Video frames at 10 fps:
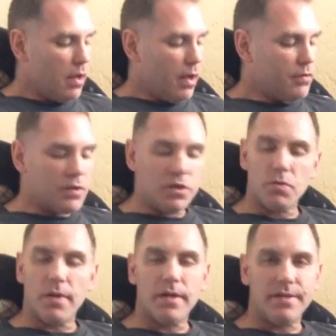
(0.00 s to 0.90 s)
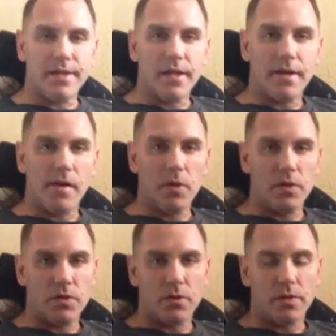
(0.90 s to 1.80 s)
And so I just wanted to tell a couple
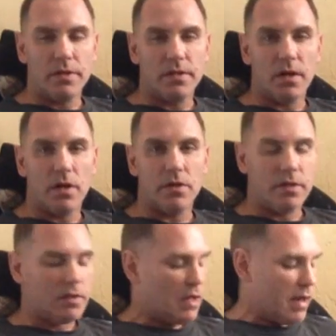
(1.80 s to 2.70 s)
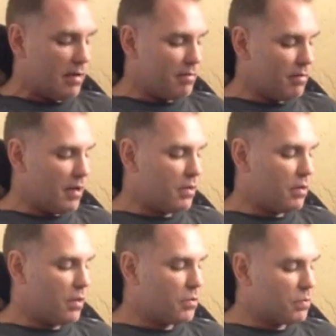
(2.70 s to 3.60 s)
of stories to honor his life. And
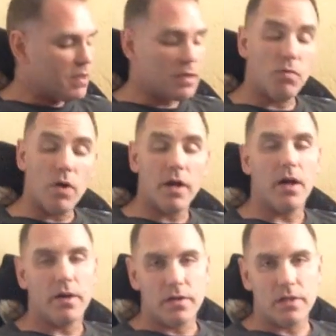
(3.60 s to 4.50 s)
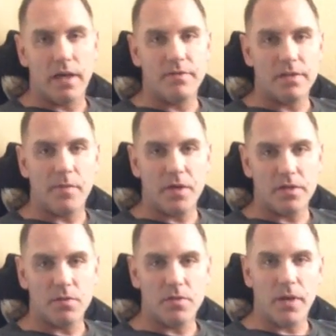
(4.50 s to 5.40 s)
the reason I want to honor his life is not because
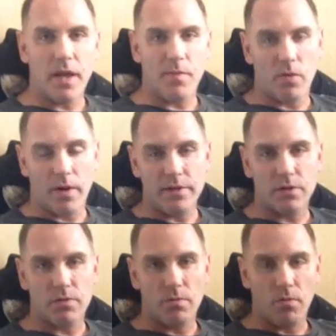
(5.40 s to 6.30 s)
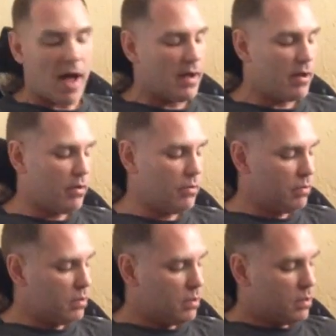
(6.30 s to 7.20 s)
I'm some animal rights wacko,
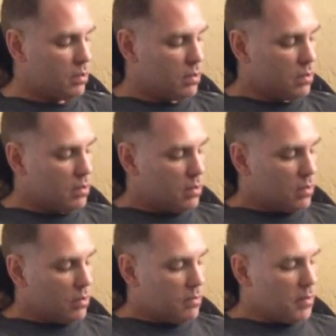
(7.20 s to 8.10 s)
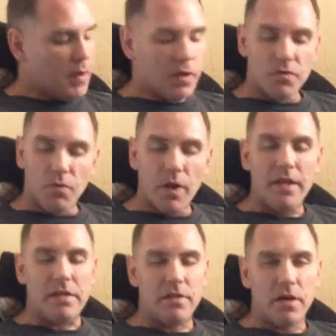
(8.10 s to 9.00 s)
but because of what
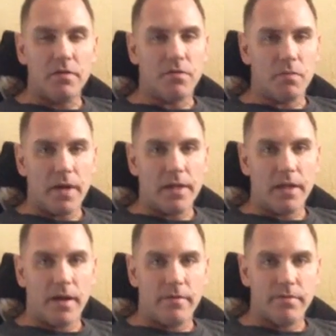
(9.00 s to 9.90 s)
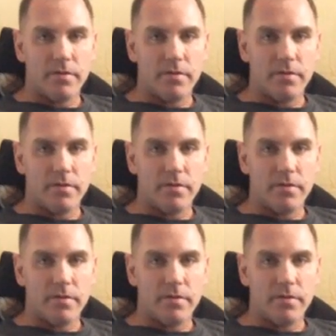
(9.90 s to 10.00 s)
he's done for my life.